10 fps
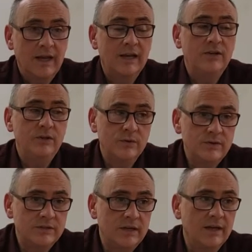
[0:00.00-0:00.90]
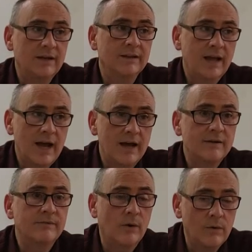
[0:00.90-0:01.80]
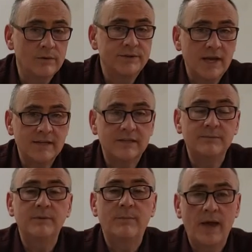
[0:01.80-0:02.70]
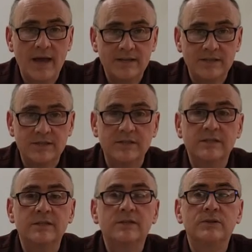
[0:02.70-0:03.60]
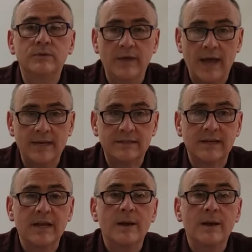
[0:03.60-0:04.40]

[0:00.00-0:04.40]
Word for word: and using a lot of Old Testament passages to do that.